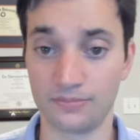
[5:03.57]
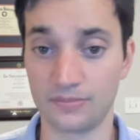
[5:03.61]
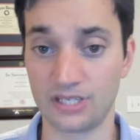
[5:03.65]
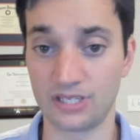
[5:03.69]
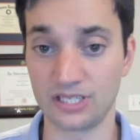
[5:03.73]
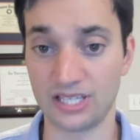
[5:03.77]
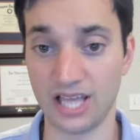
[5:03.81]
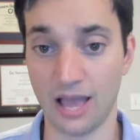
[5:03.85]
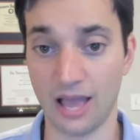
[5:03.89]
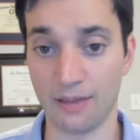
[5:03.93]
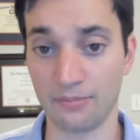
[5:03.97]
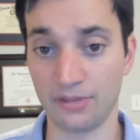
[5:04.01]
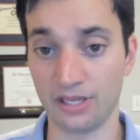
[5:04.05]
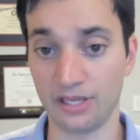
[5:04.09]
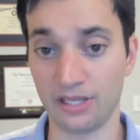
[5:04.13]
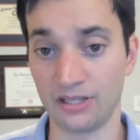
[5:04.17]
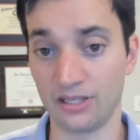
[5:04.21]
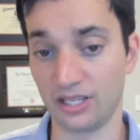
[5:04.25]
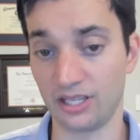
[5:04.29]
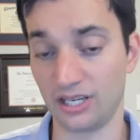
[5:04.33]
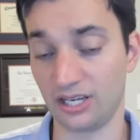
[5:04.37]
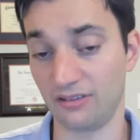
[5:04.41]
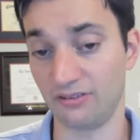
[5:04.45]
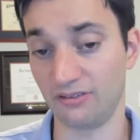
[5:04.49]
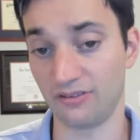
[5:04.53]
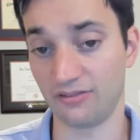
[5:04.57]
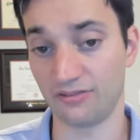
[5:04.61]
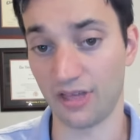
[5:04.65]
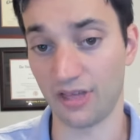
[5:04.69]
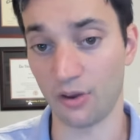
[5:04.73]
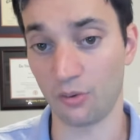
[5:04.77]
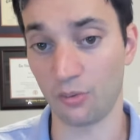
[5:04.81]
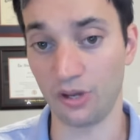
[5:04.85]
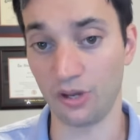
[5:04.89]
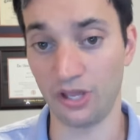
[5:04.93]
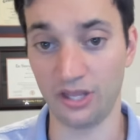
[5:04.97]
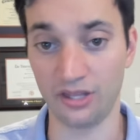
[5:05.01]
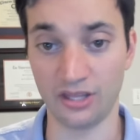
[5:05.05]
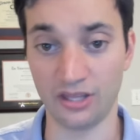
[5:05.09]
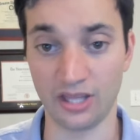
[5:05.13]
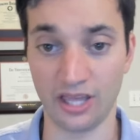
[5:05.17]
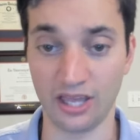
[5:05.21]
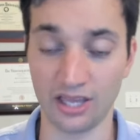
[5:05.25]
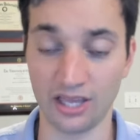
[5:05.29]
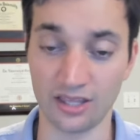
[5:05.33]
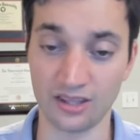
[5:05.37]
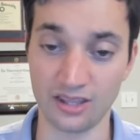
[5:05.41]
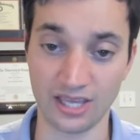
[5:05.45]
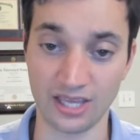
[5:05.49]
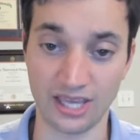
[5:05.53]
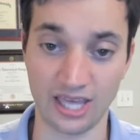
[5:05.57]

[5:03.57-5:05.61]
does that mean that even if they win, they